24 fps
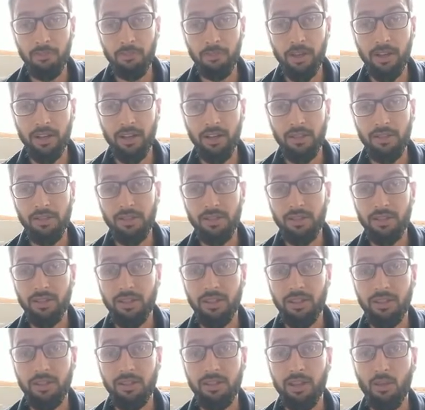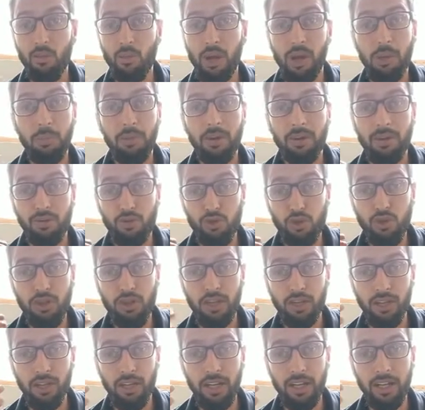because he is a well-born
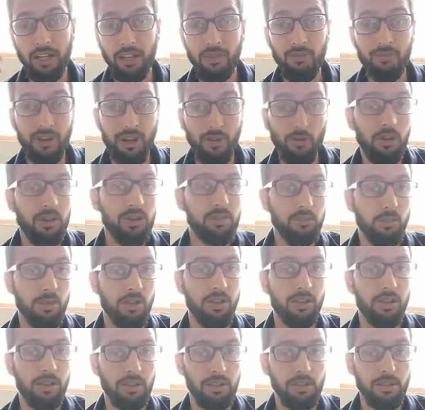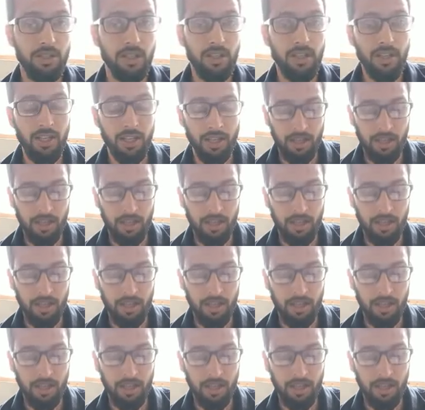genius and he favors moderns.